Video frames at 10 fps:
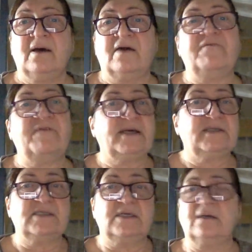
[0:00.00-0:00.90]

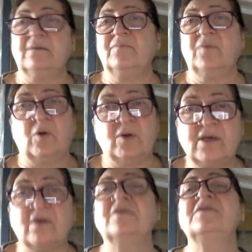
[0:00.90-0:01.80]
affecting
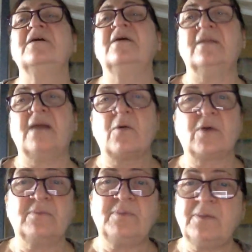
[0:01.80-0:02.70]
Oneonta,
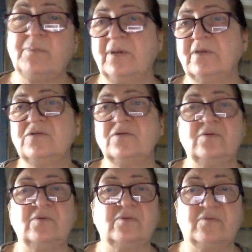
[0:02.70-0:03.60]
allowing people
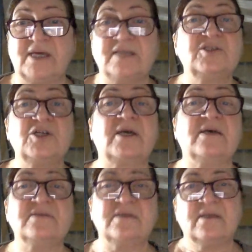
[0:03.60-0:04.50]
to raise
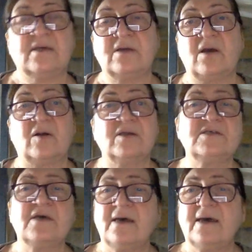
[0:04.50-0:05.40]
chickens in their
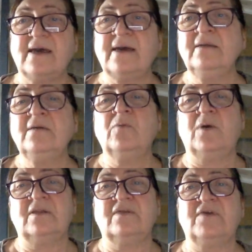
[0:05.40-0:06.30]
yards,
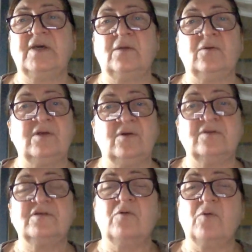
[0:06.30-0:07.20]
anyone living in
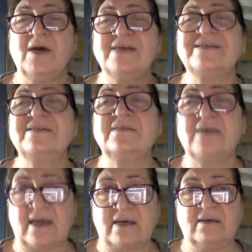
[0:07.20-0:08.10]
Oneonta who has a
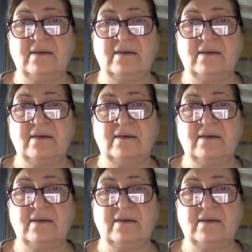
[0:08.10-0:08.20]
stake